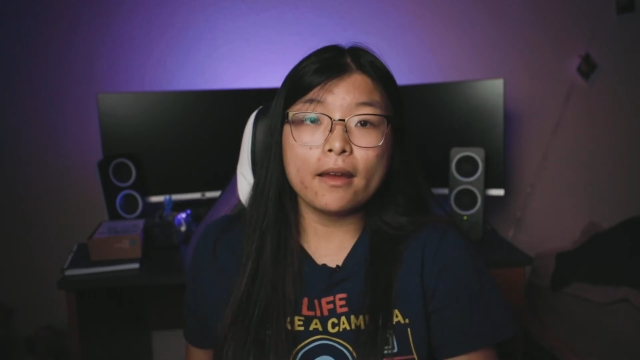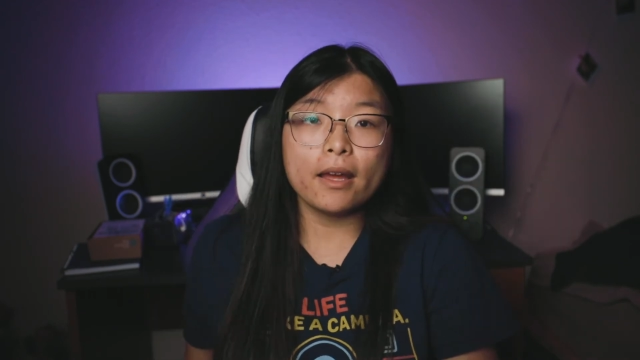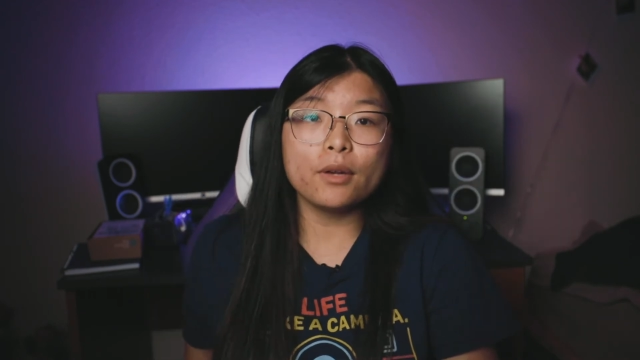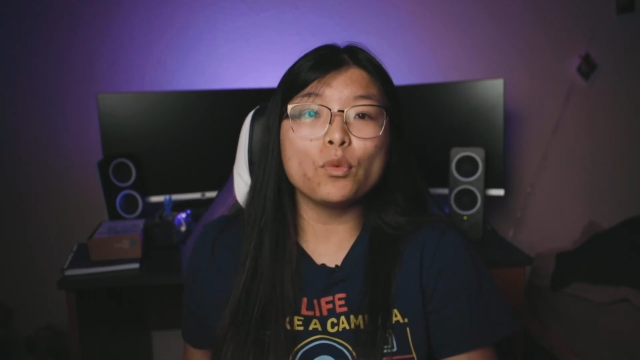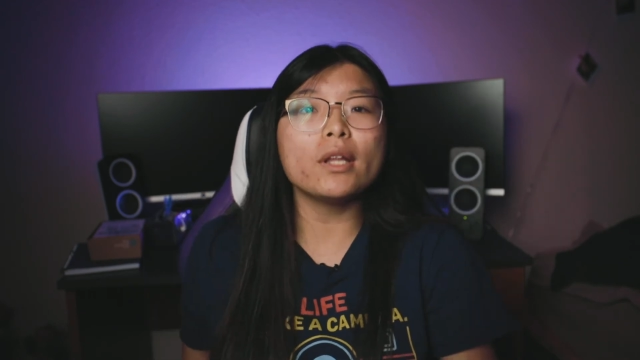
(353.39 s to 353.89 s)

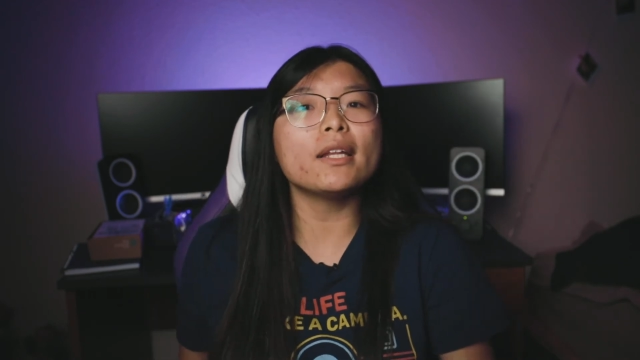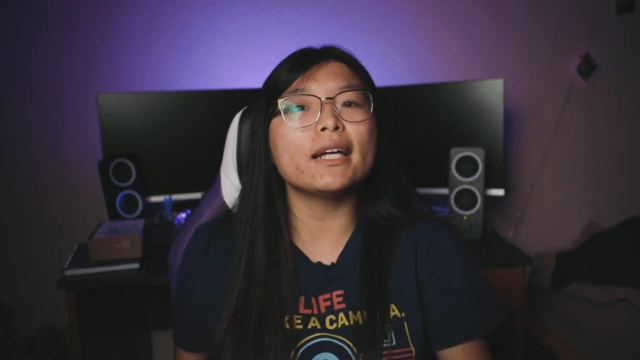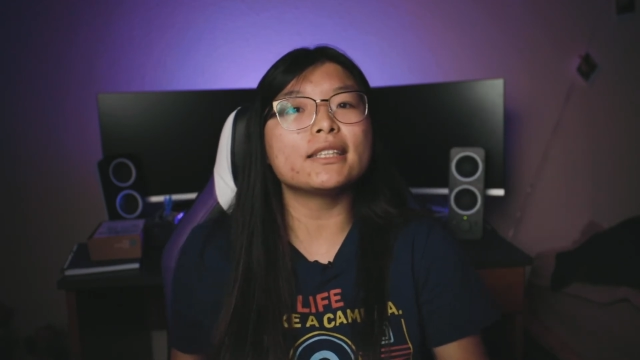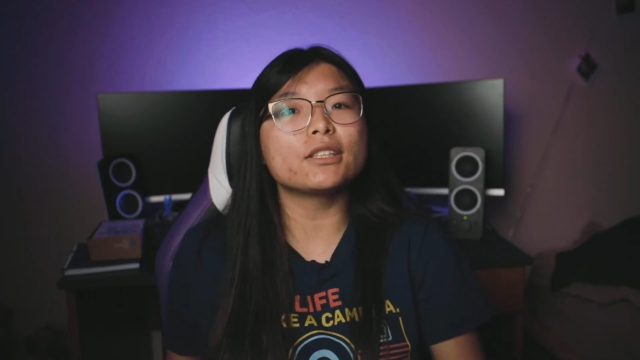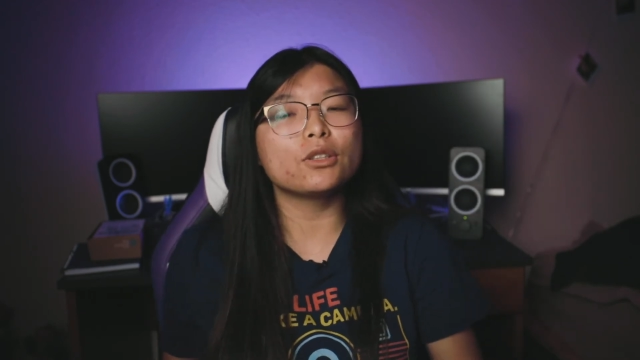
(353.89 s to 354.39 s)
And one
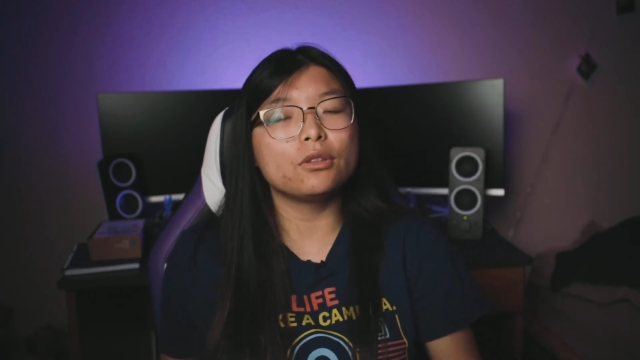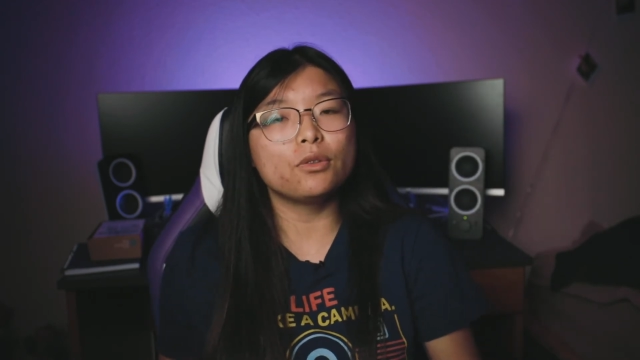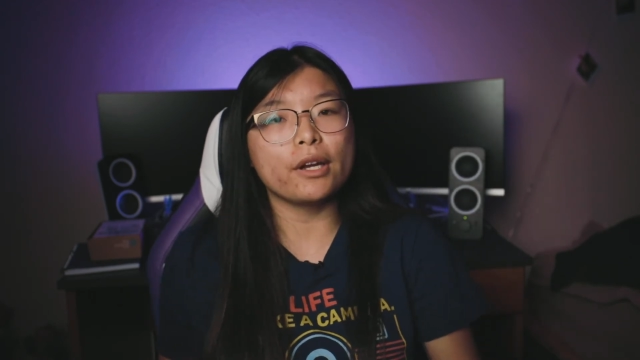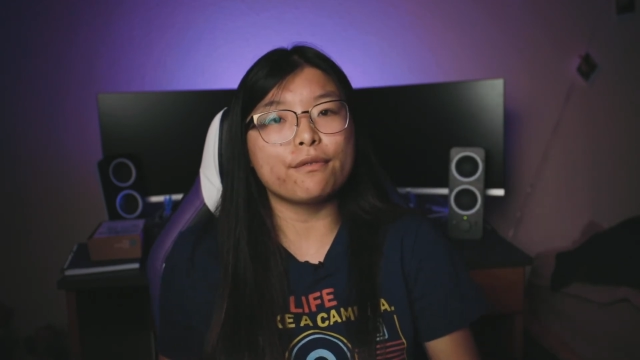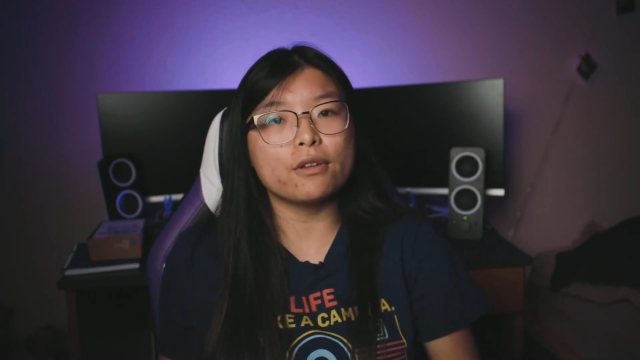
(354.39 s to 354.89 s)
last
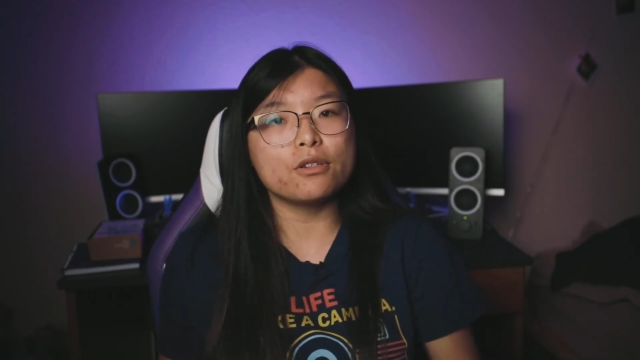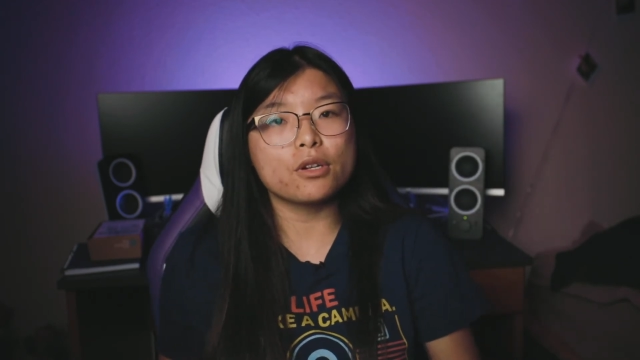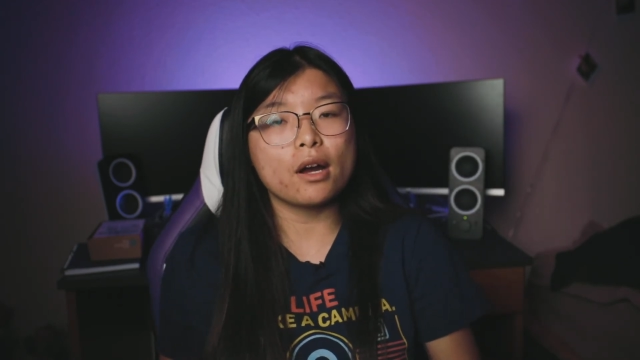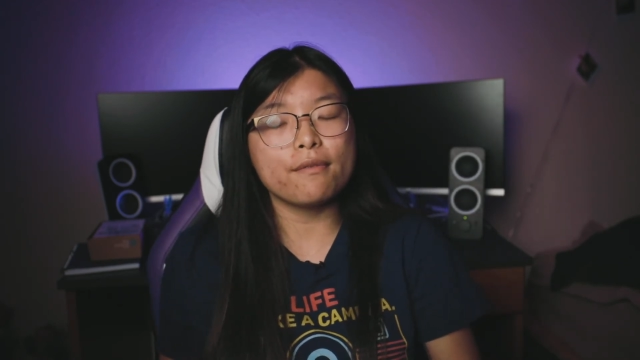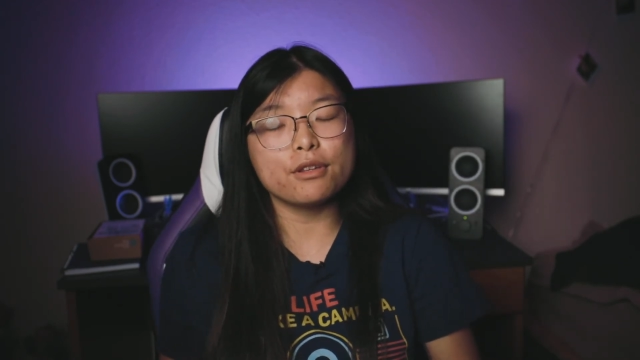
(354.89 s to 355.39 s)
great
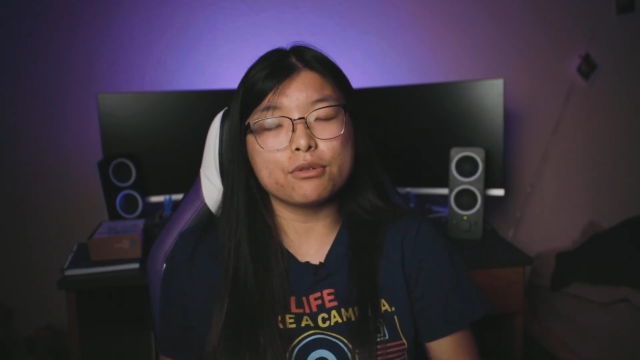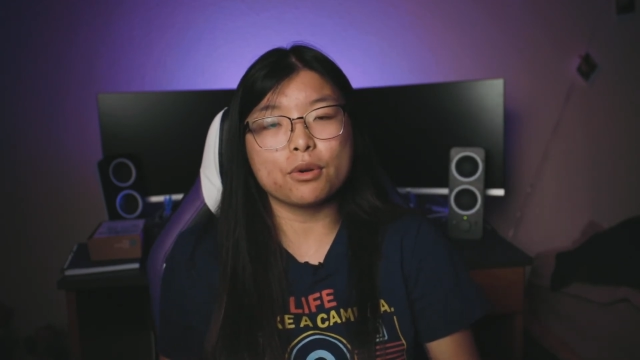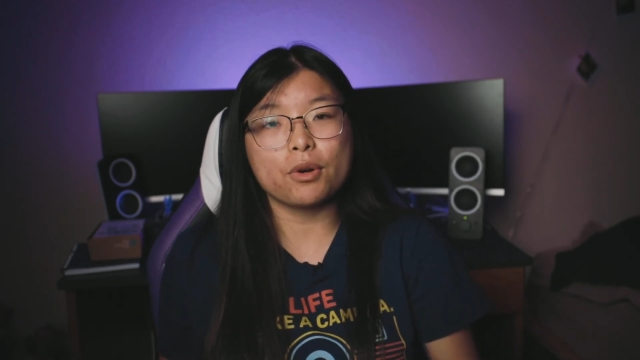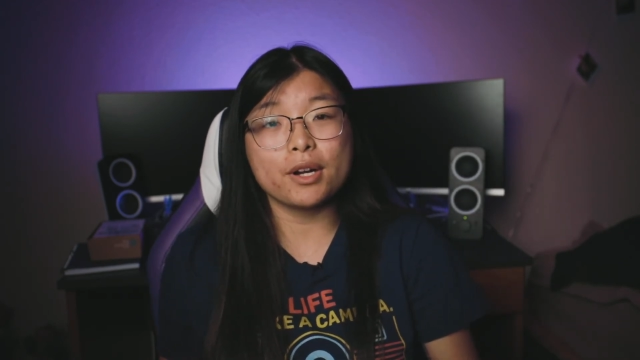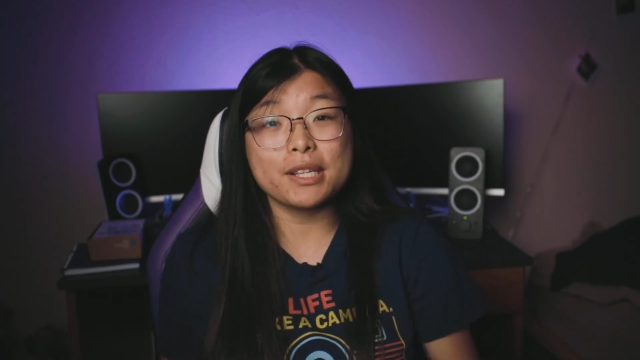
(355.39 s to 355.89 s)
feature of this
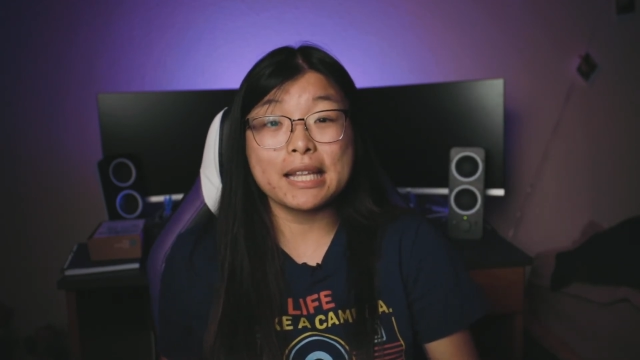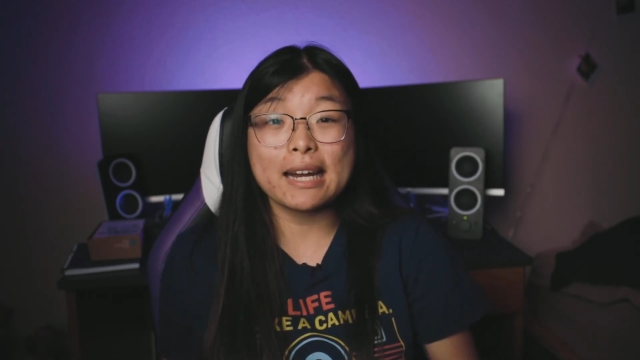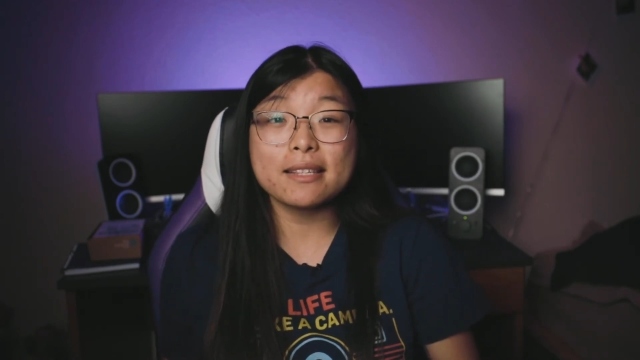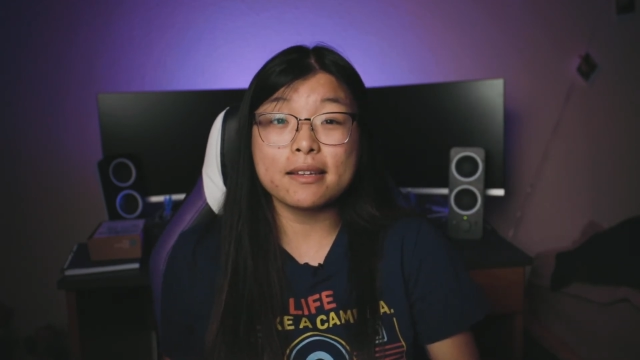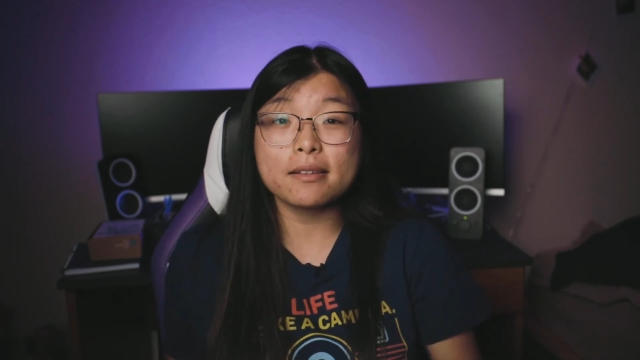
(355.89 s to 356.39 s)
recorder is
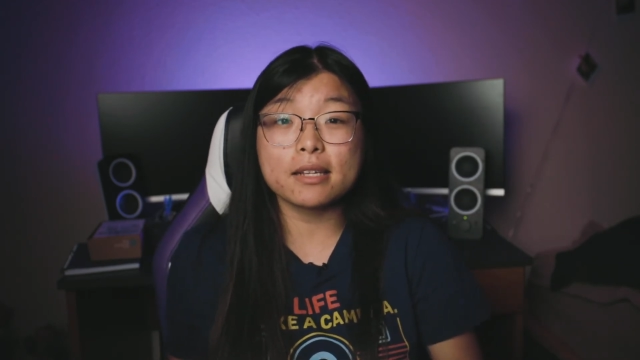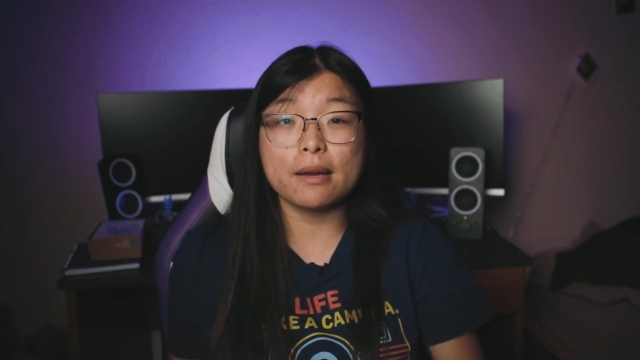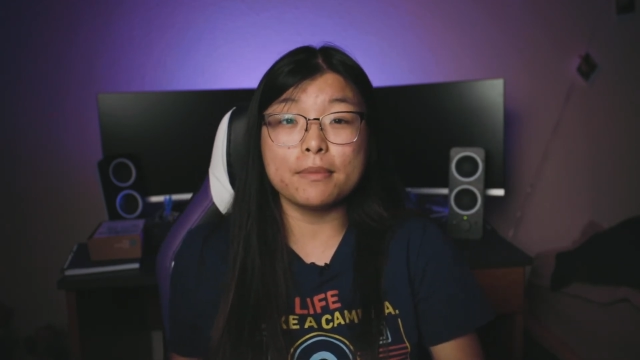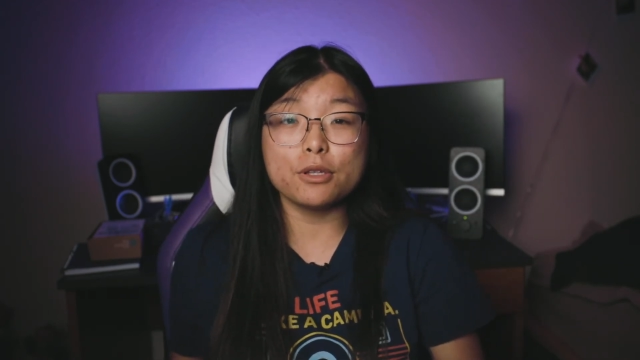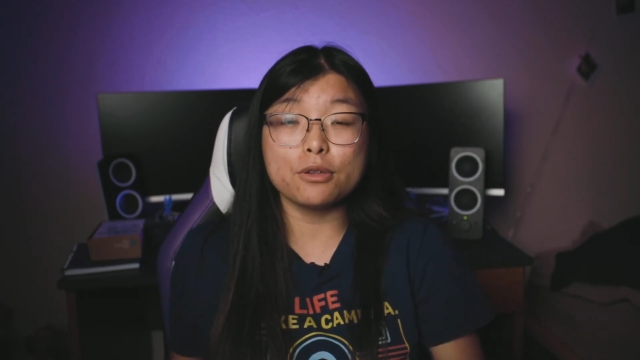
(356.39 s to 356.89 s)
that it does
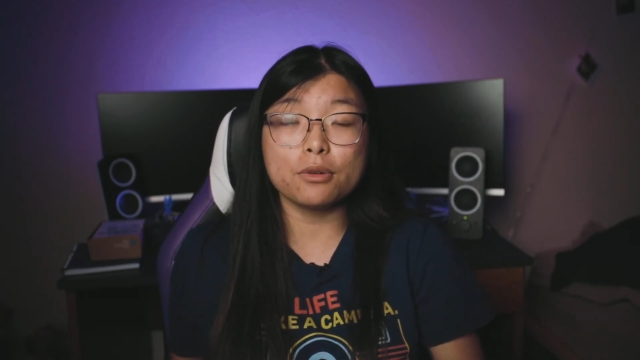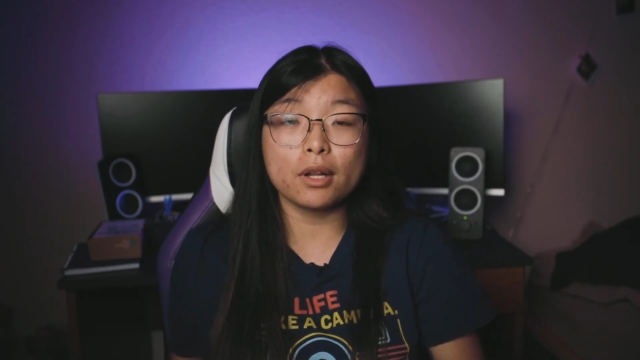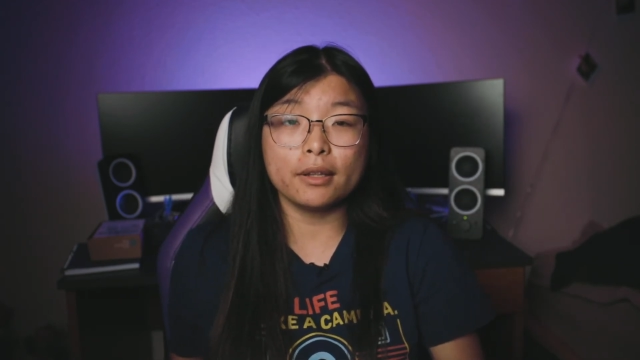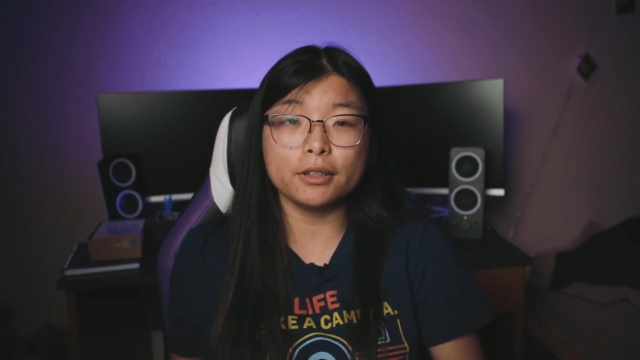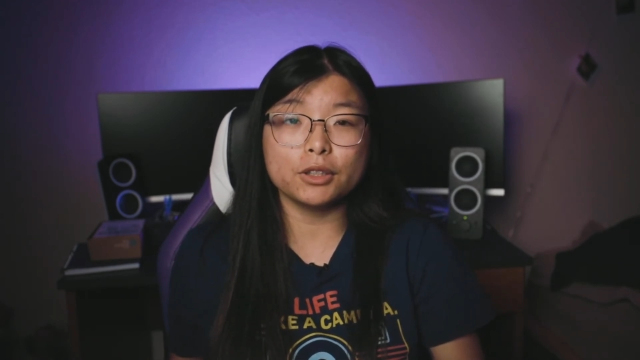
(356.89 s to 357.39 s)
come in two
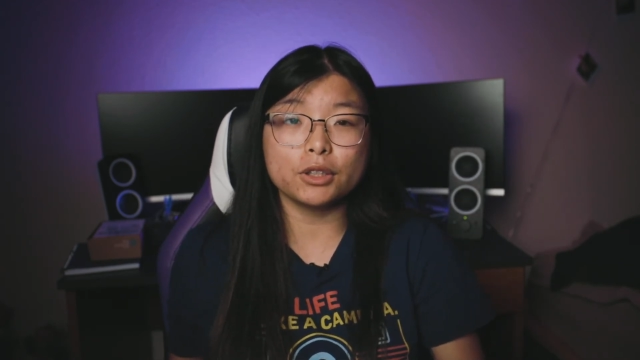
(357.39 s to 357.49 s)
colors.